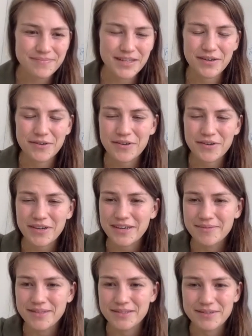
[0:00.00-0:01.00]
Okay,
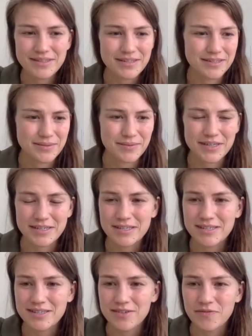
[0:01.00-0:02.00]
that's what I
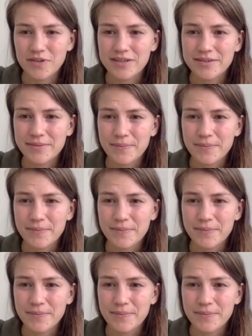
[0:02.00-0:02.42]
see so far.